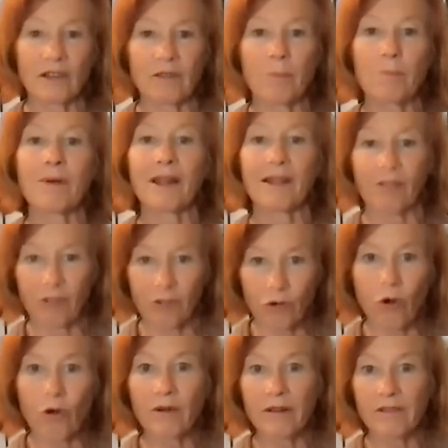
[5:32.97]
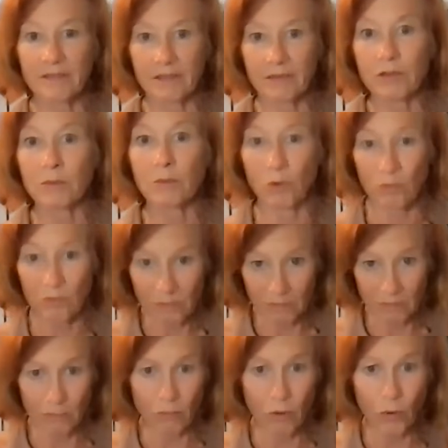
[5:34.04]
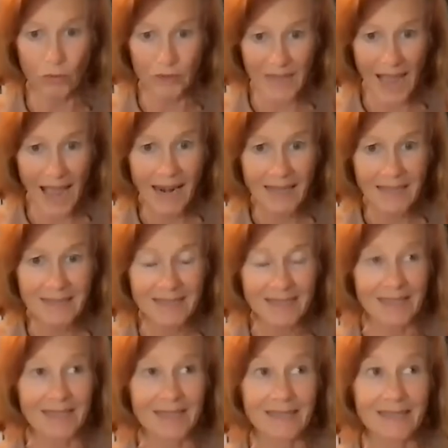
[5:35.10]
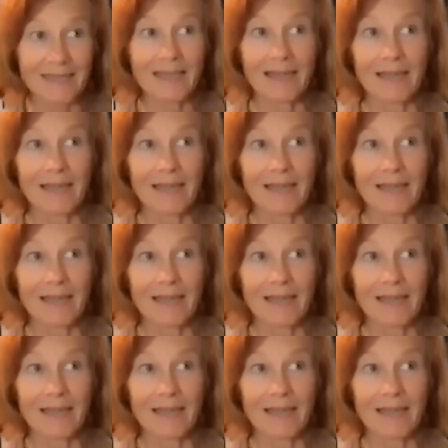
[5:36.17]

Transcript: of a plethora of different mo modalities